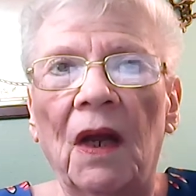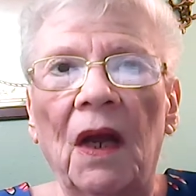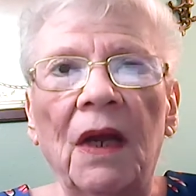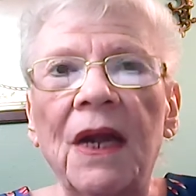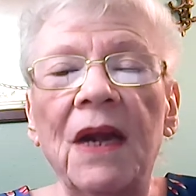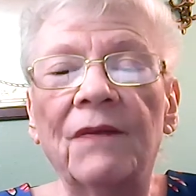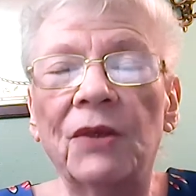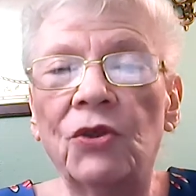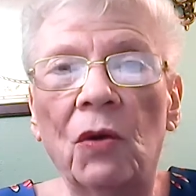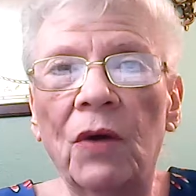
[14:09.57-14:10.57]
And he never
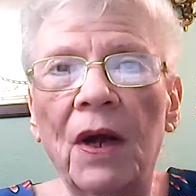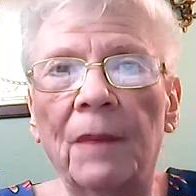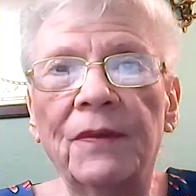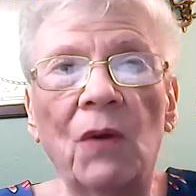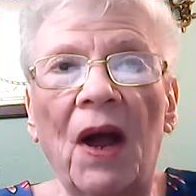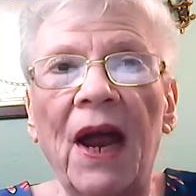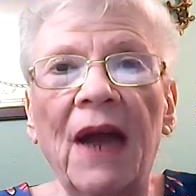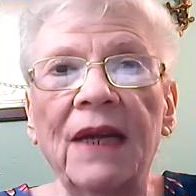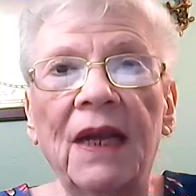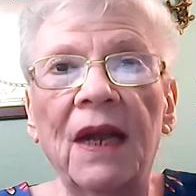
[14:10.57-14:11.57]
showed up, so I
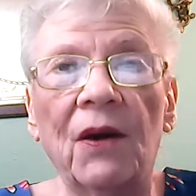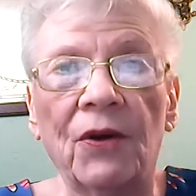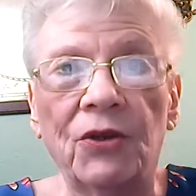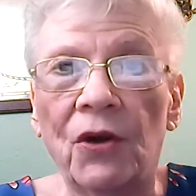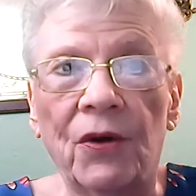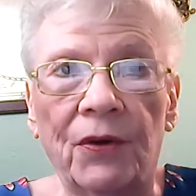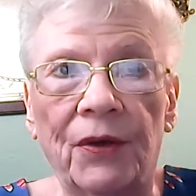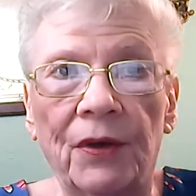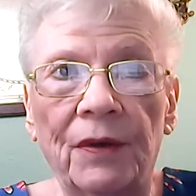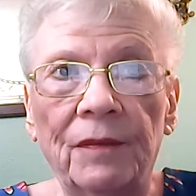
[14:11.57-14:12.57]
had to get her turned.
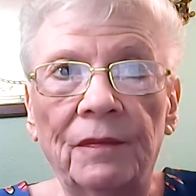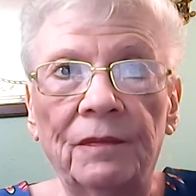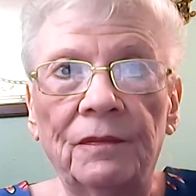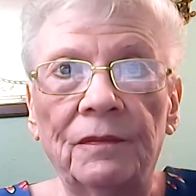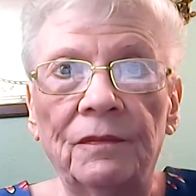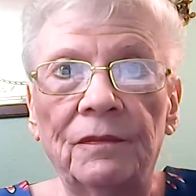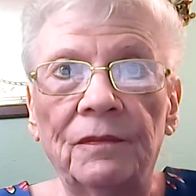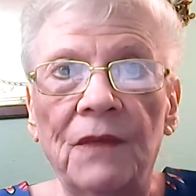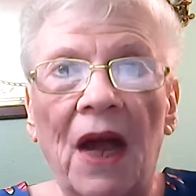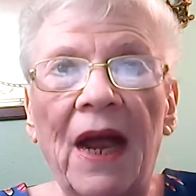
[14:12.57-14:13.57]

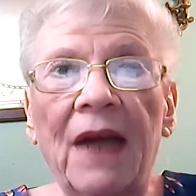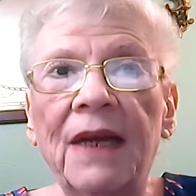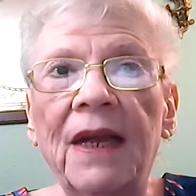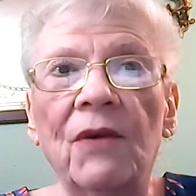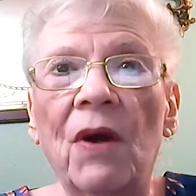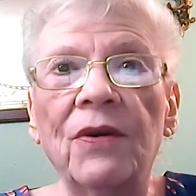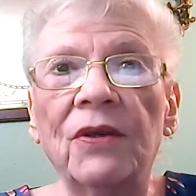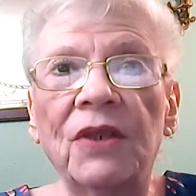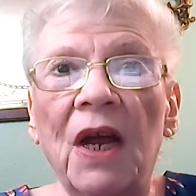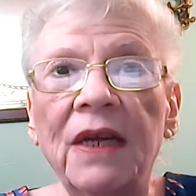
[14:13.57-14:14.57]
I had to get her on her
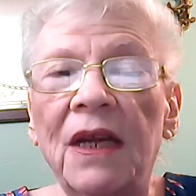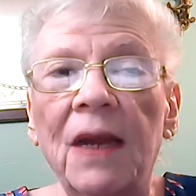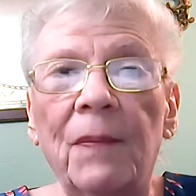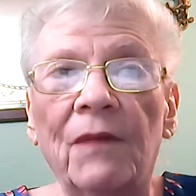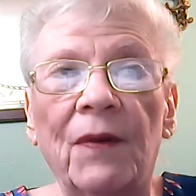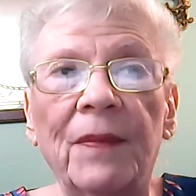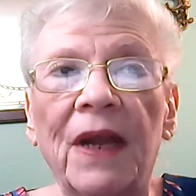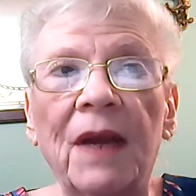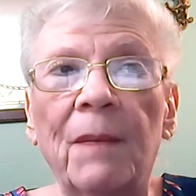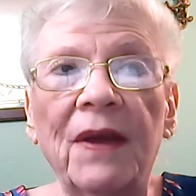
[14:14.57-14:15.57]
side to keep her from
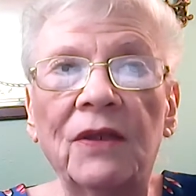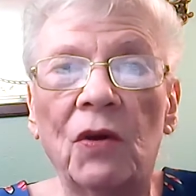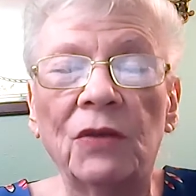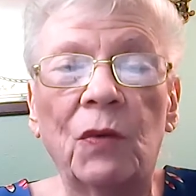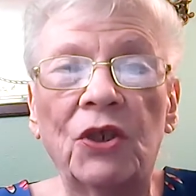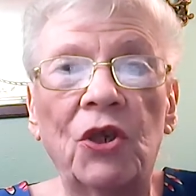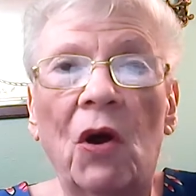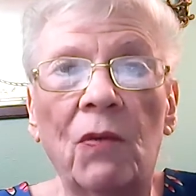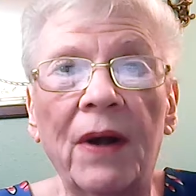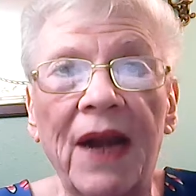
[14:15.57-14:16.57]
getting bed sores, which she
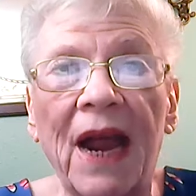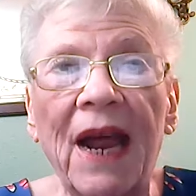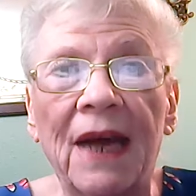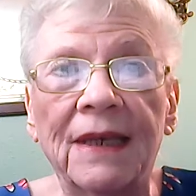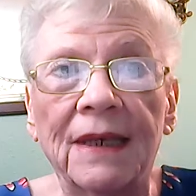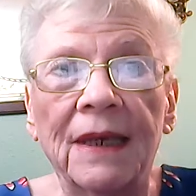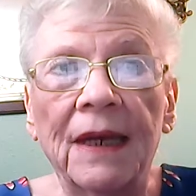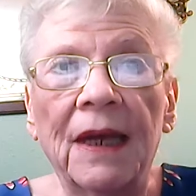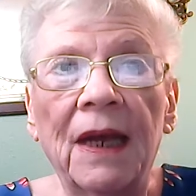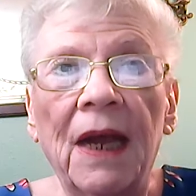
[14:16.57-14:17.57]
already had,
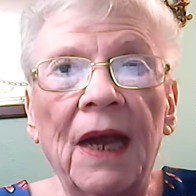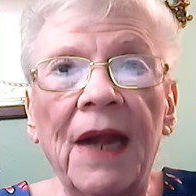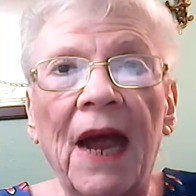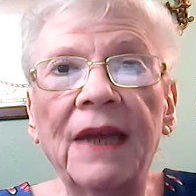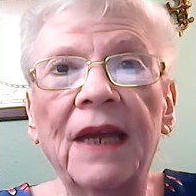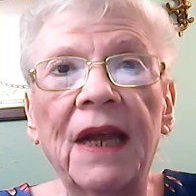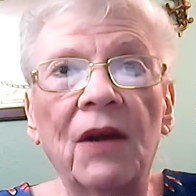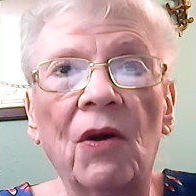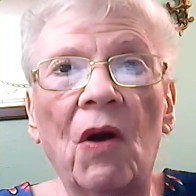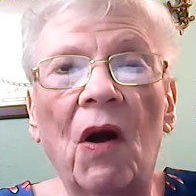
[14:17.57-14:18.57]
and had to get
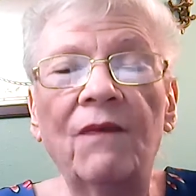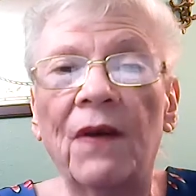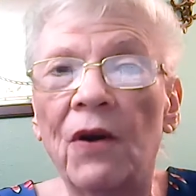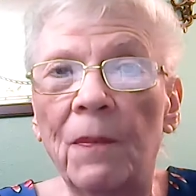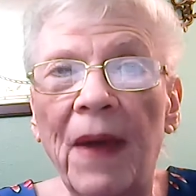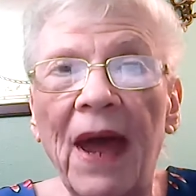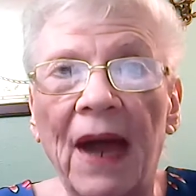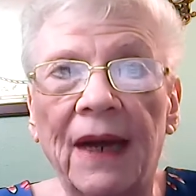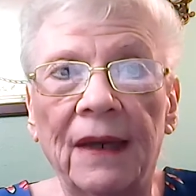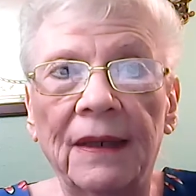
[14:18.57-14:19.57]
her off of her
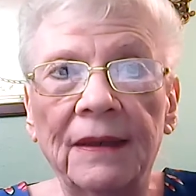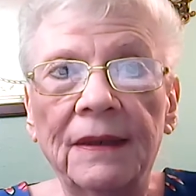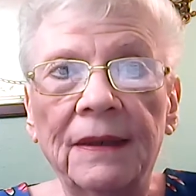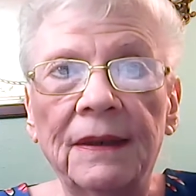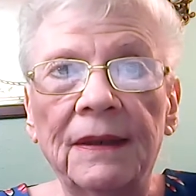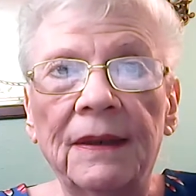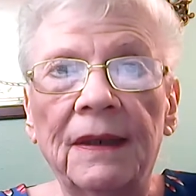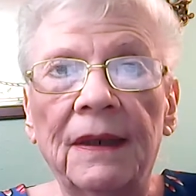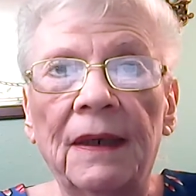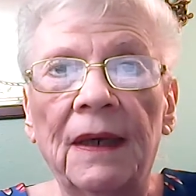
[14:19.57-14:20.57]
back.
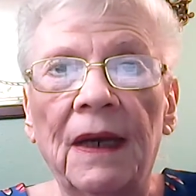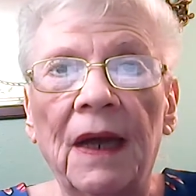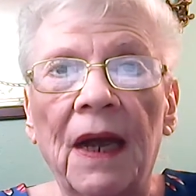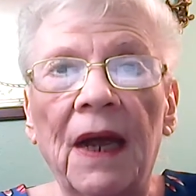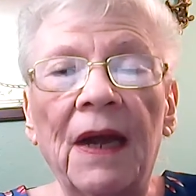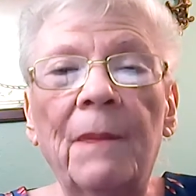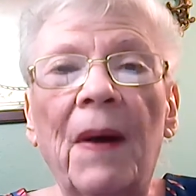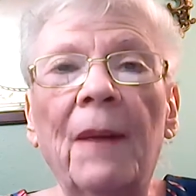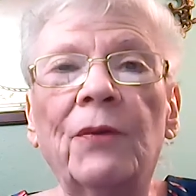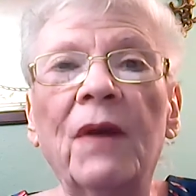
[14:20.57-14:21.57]
And I
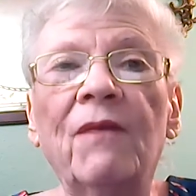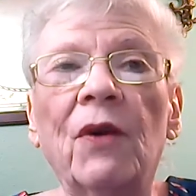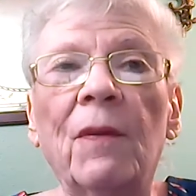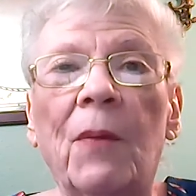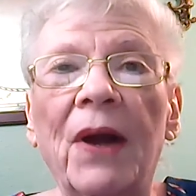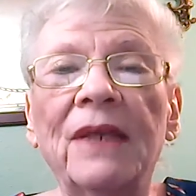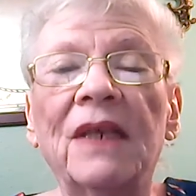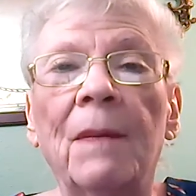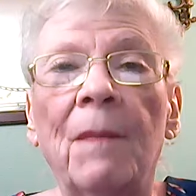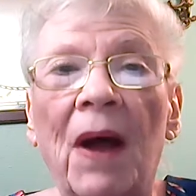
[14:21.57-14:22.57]
popped three vertebrae
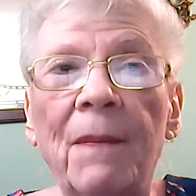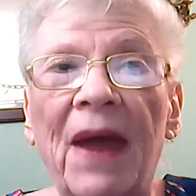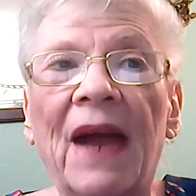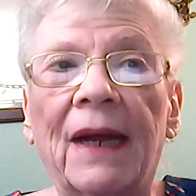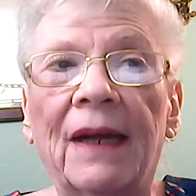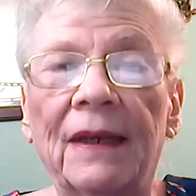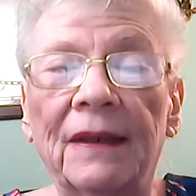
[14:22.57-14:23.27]
in my back.